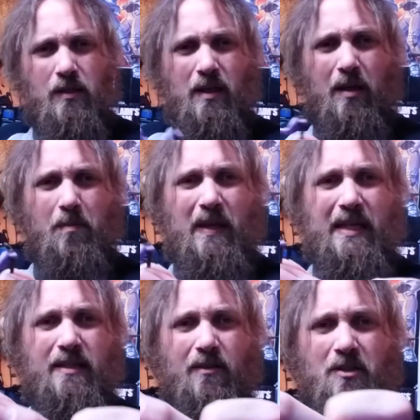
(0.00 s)
Looks like a
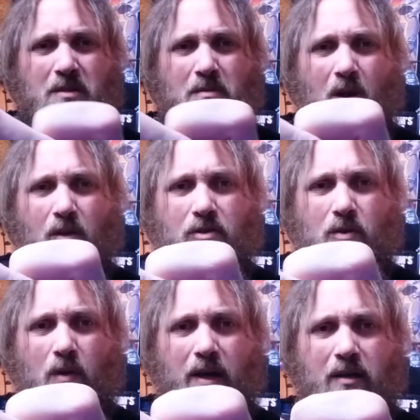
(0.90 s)
piece of a smaller
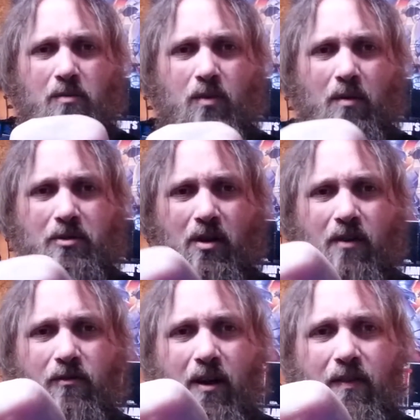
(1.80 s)
toy. I'll probably try
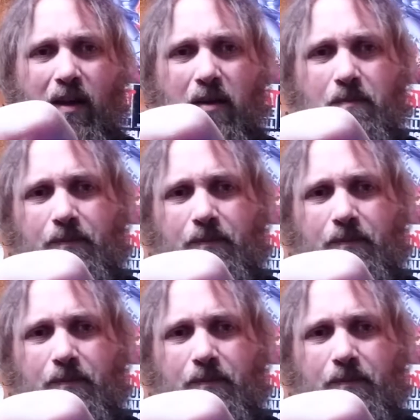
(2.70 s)
and find that.